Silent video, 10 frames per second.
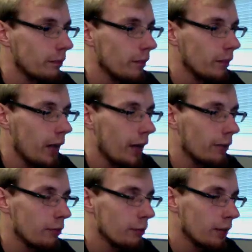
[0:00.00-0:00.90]

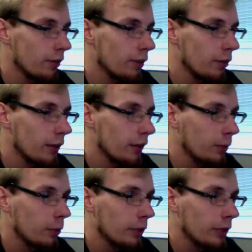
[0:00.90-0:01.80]
live because I don't like
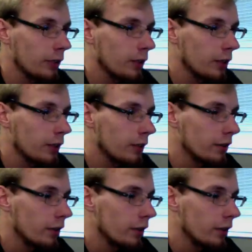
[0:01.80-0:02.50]
working on